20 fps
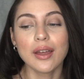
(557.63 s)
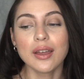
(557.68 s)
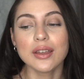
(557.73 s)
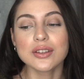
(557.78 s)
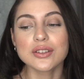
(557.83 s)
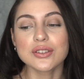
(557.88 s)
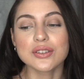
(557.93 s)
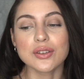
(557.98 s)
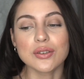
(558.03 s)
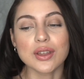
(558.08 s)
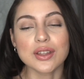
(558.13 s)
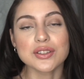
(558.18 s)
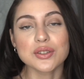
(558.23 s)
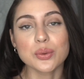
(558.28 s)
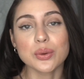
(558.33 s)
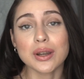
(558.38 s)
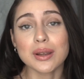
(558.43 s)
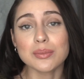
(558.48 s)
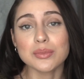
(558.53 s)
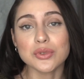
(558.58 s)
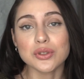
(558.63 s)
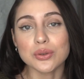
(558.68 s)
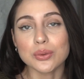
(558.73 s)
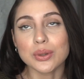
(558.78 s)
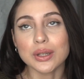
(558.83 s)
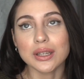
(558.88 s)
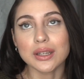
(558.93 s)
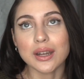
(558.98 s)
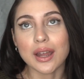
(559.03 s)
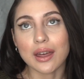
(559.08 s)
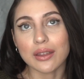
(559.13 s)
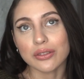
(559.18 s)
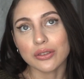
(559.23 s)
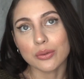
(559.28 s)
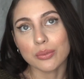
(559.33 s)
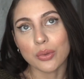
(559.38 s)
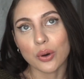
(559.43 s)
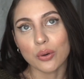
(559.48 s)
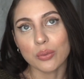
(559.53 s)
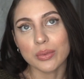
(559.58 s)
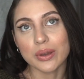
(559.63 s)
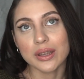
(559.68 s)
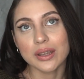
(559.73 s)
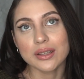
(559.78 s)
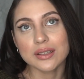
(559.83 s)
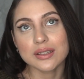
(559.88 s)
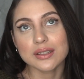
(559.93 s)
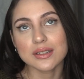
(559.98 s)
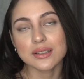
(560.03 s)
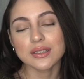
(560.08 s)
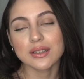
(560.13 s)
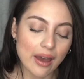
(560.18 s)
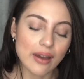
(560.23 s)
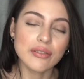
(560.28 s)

So that's what I'm doing at the moment.